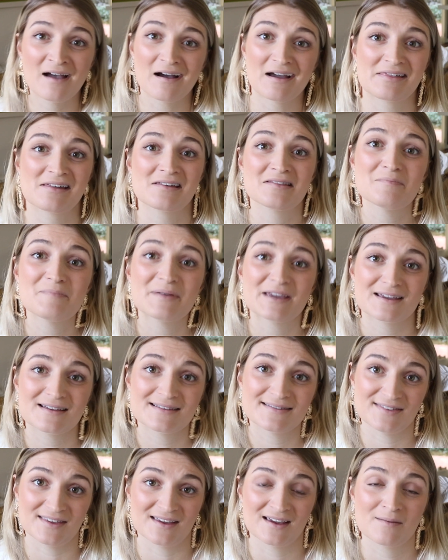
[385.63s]
I think the
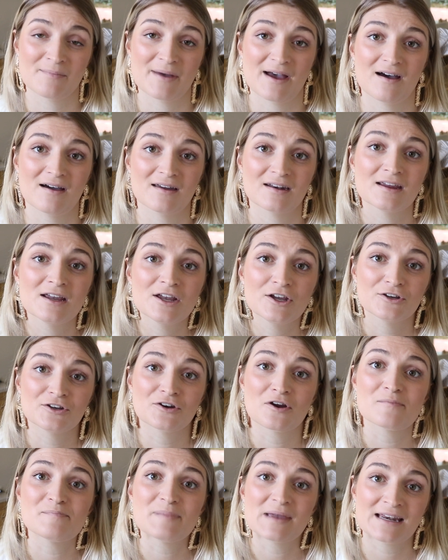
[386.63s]
biggest thing about, you
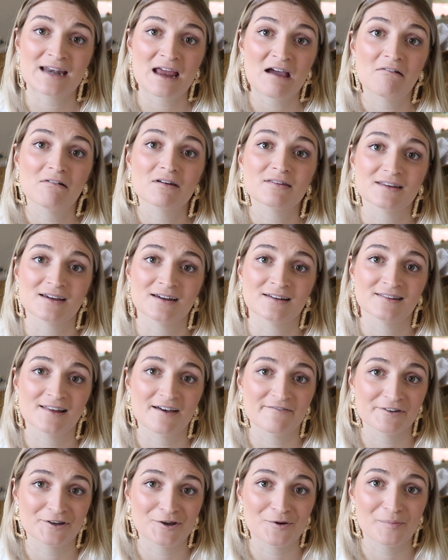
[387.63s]
know, being healthy and
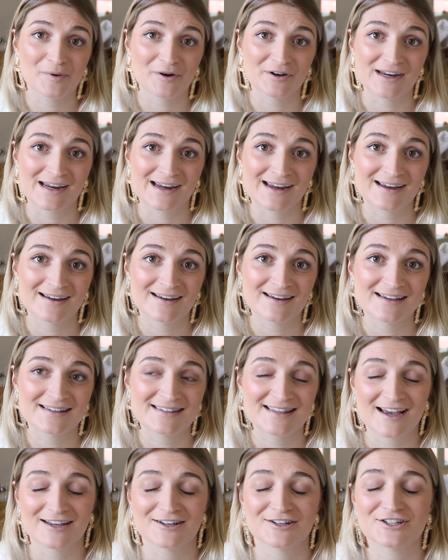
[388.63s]
loving your body is
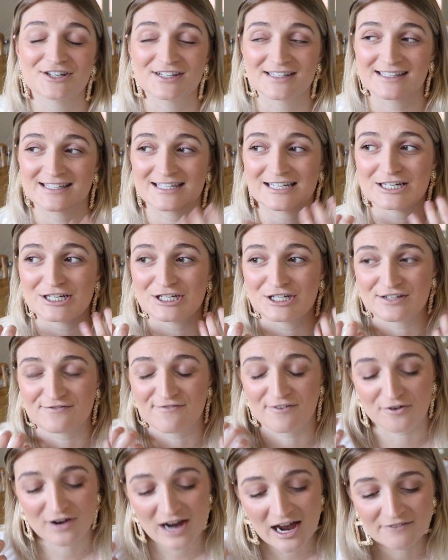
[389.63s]
that you just
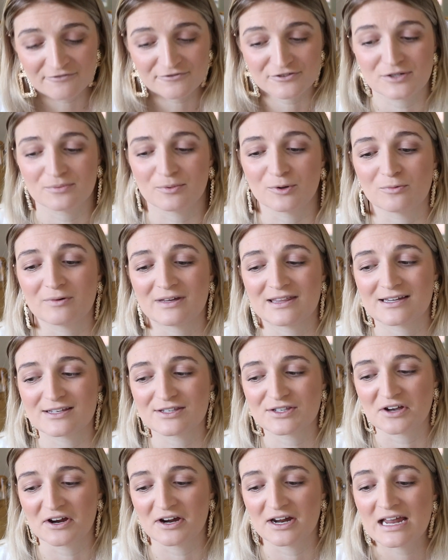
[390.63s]
feel comfortable with it.
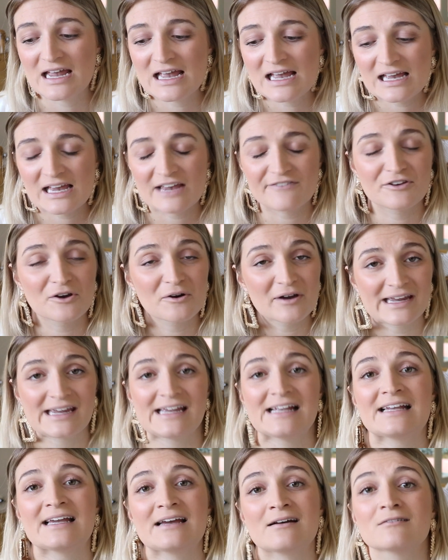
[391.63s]
So if you're
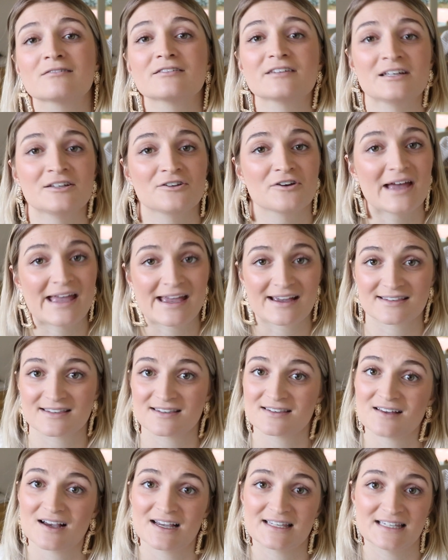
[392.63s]
eating healthy and you're
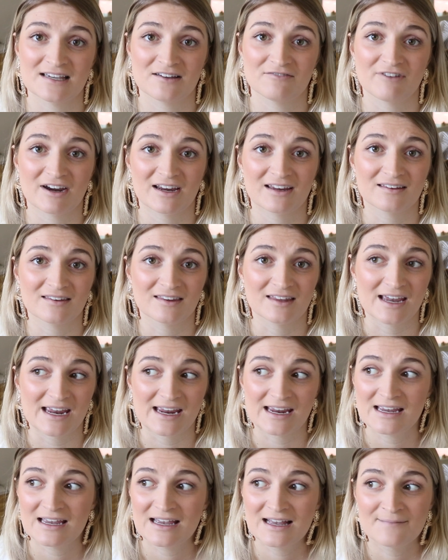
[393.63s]
exercising
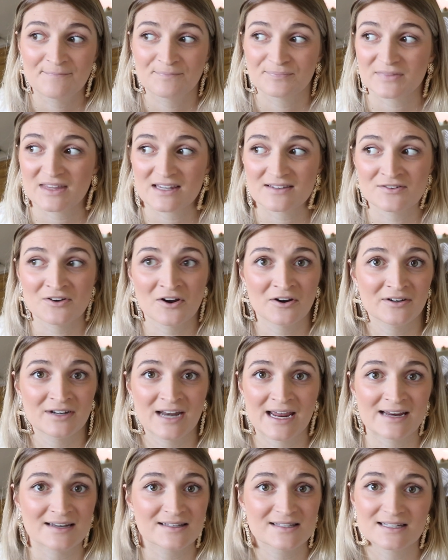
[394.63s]
regularly, there's no
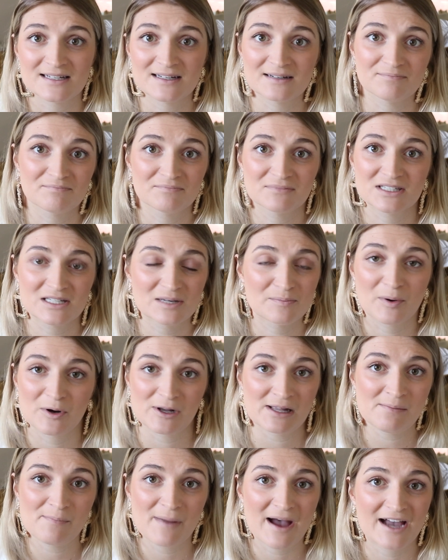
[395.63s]
need to
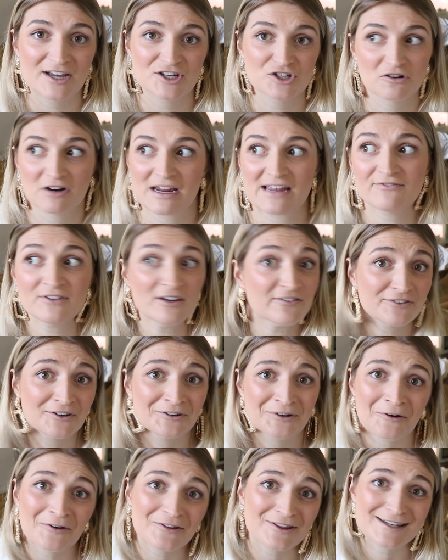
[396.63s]
body bash, or even if
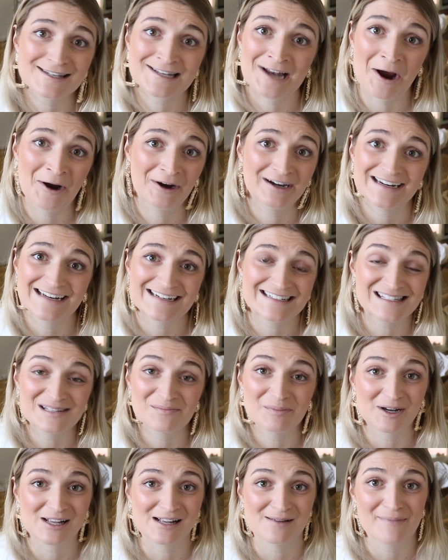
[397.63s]
you're not, there's no need to
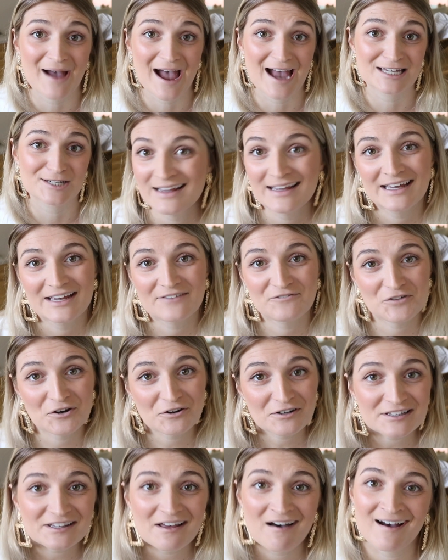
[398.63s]
body bash. If
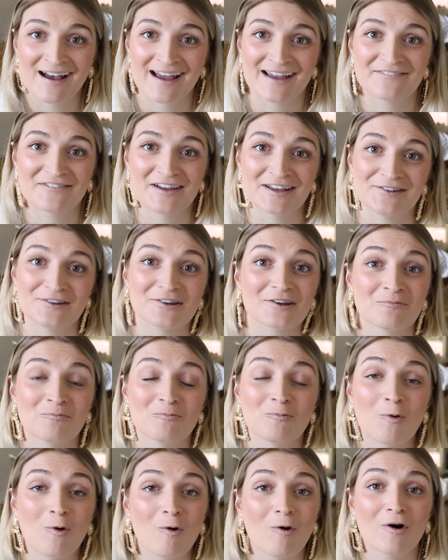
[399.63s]
you're alive and you
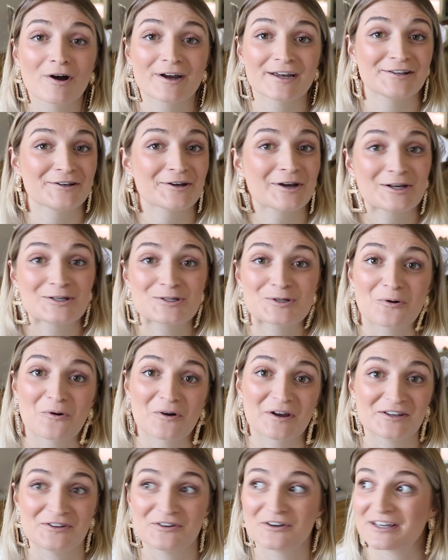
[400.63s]
can walk and you can
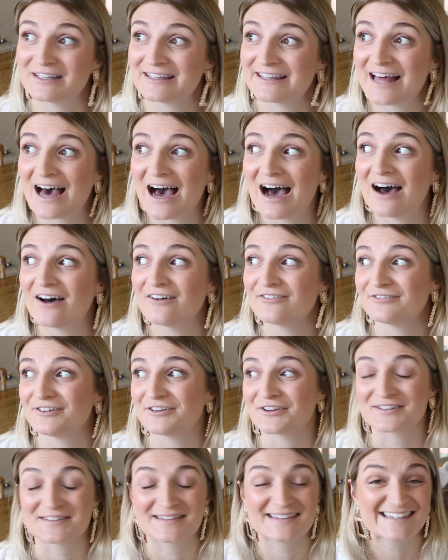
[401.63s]
talk and you can laugh,
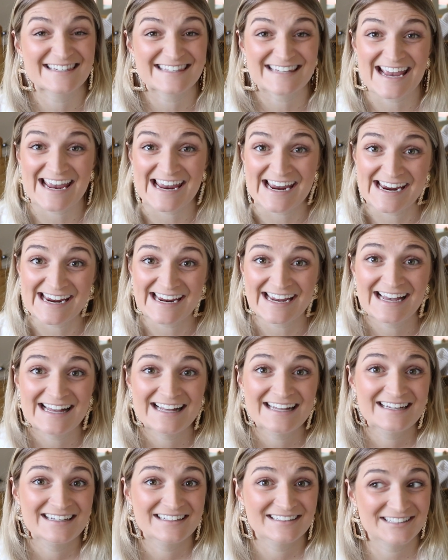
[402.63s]
you can see,
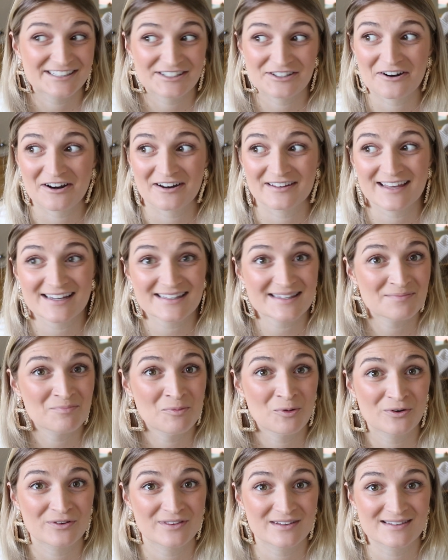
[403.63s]
you know, that's
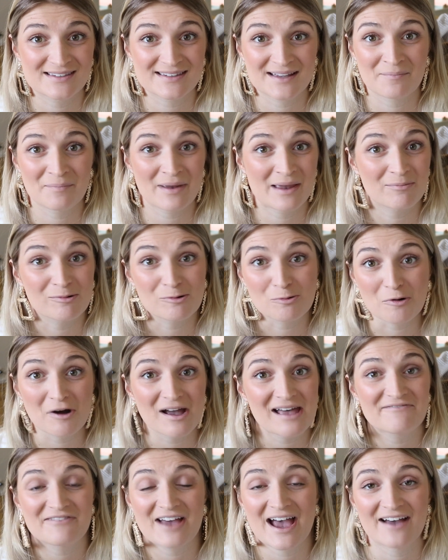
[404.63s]
more than some people will
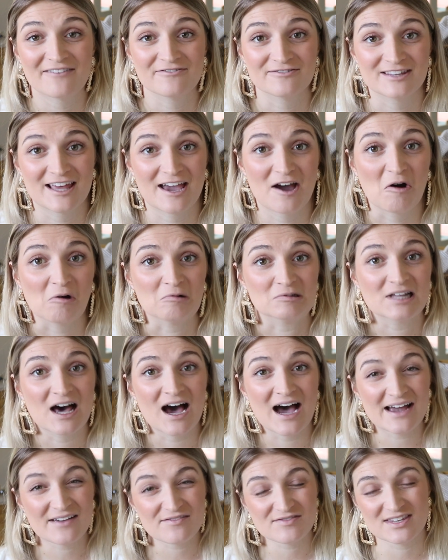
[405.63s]
ever have in their whole
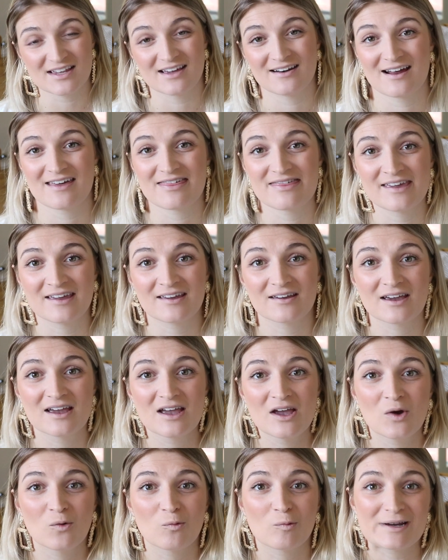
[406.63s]
lives. And I think
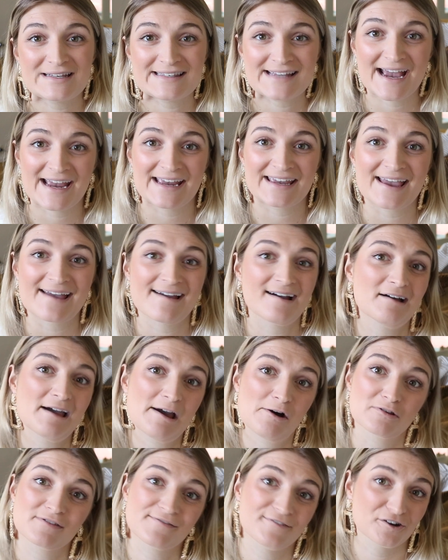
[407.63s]
we take our
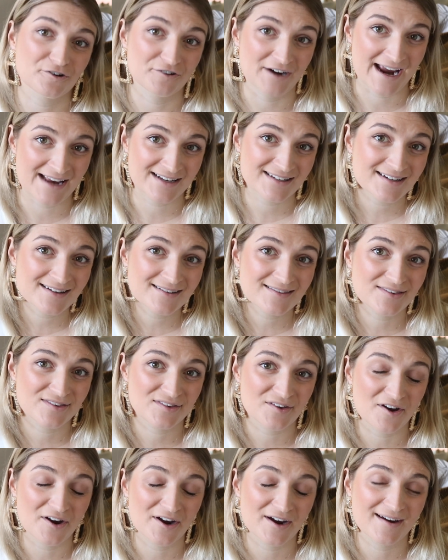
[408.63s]
health for granted.
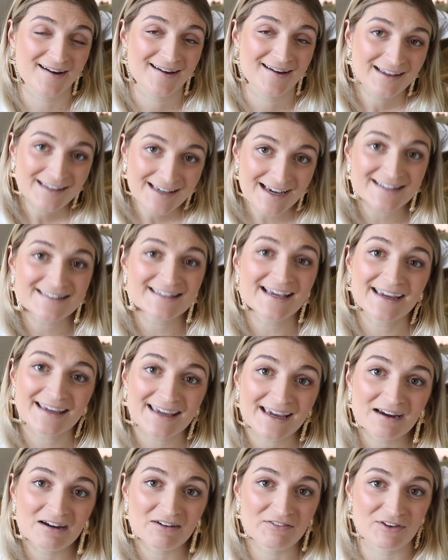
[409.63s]
So yeah, take
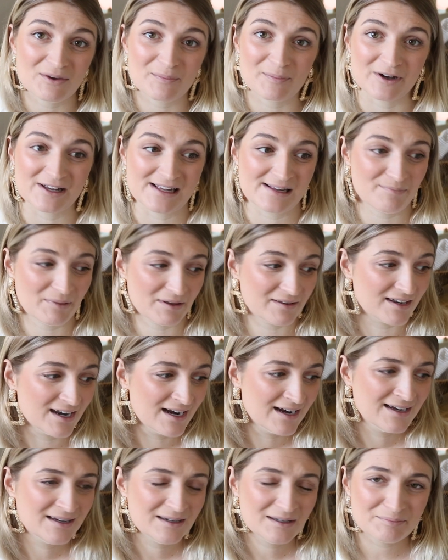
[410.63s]
care of your body, but
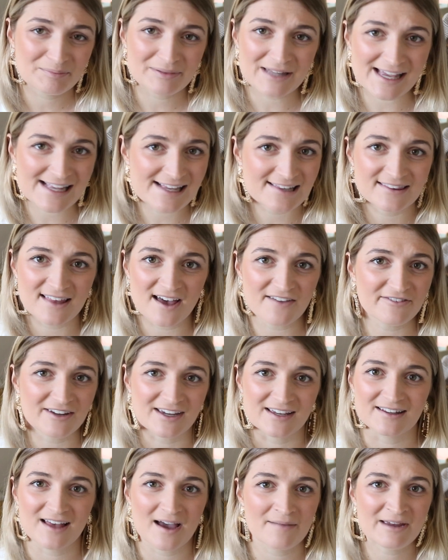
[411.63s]
bloody love
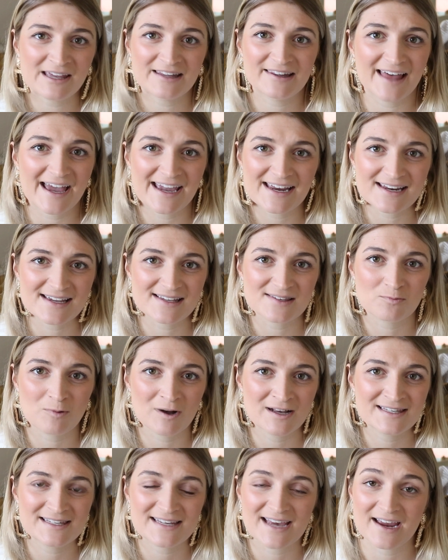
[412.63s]
it. I mean, ladies,
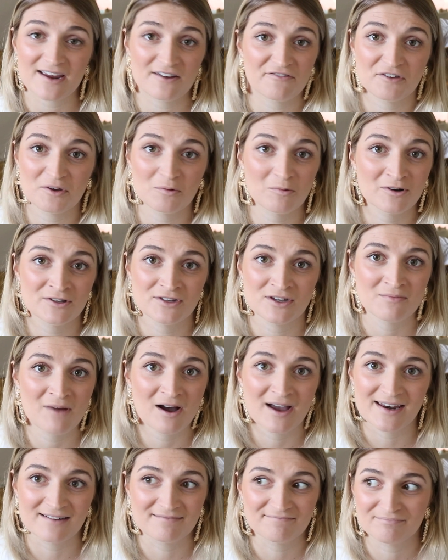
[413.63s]
one day if you want, you
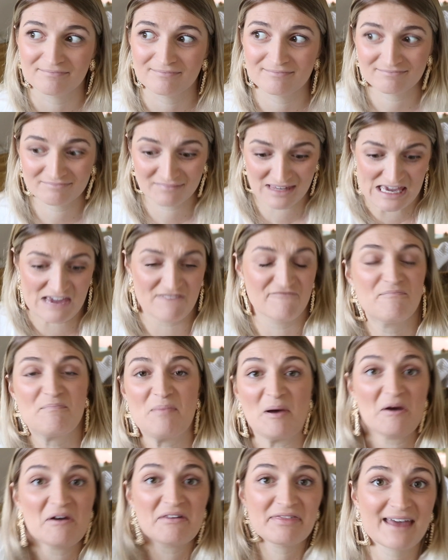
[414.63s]
might give
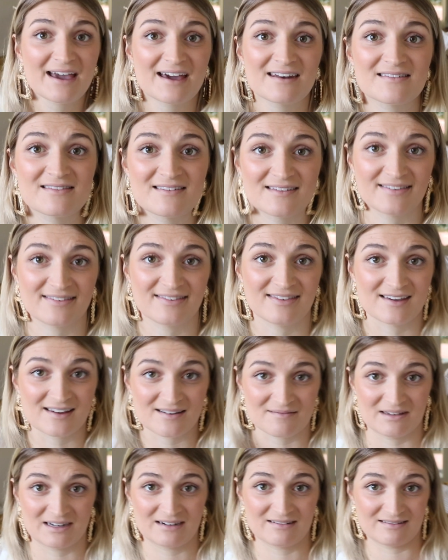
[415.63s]
birth out of this thing.
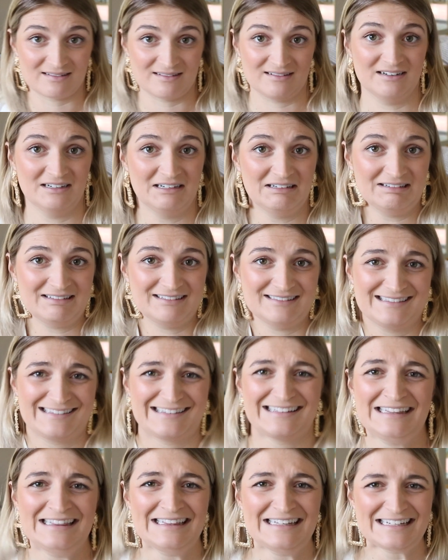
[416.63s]
I mean, I'm
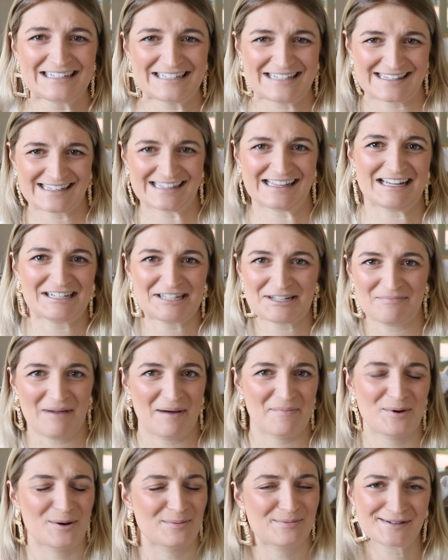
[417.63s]
just clutching my
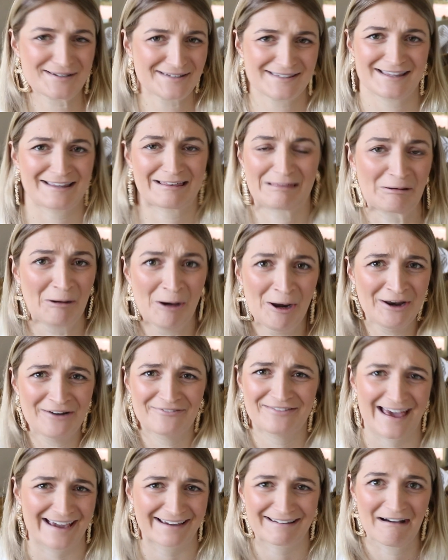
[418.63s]
boobs because the thought
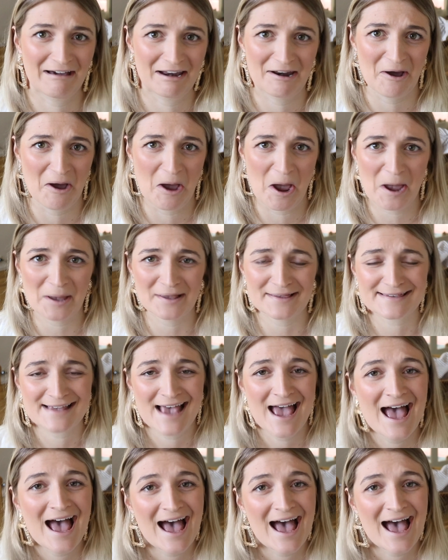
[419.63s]
of that kind of hurts.